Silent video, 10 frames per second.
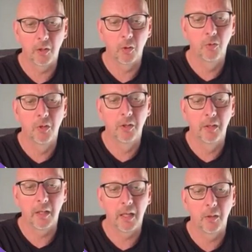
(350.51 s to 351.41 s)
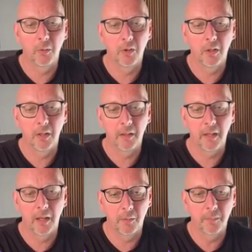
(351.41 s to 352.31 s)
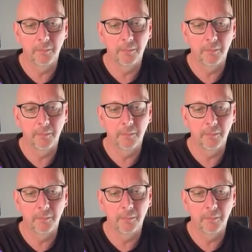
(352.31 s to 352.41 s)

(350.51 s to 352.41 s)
and only the label and name.